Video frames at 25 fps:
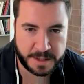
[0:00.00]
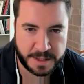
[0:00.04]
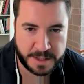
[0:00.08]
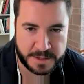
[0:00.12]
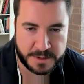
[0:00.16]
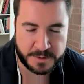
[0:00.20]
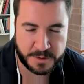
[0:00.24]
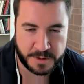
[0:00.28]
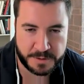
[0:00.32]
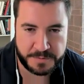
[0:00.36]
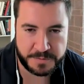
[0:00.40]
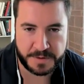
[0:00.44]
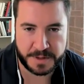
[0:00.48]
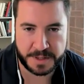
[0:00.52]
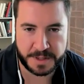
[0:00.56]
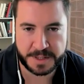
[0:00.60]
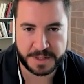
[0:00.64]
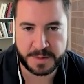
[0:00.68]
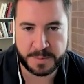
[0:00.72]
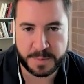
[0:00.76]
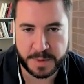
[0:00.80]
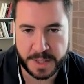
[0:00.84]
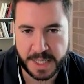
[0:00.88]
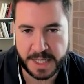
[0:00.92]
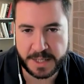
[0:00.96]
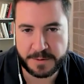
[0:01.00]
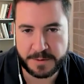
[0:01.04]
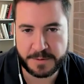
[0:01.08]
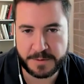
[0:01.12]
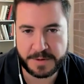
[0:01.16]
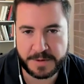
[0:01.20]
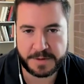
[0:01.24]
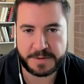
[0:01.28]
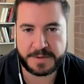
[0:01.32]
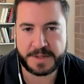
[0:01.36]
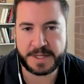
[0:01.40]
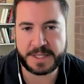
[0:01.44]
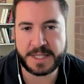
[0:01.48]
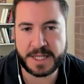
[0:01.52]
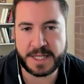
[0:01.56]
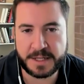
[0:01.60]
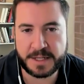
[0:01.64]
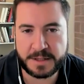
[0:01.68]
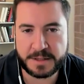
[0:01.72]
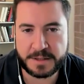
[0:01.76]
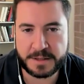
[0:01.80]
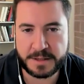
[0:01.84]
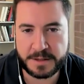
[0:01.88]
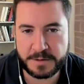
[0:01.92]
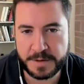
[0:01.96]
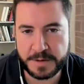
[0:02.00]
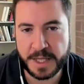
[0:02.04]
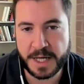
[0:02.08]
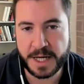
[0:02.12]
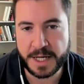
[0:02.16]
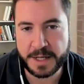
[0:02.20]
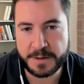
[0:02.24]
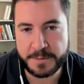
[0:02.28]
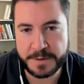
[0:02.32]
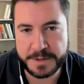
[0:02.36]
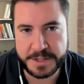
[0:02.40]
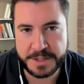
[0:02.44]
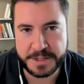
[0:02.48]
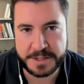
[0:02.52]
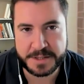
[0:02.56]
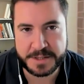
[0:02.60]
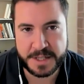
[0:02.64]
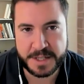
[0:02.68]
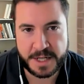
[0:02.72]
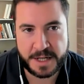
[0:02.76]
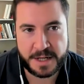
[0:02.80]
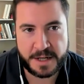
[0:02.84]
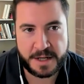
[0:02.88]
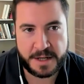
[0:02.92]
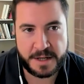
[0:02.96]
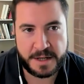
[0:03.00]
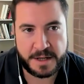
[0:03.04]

You can sort of fill in the blank with the thing that you like, which is,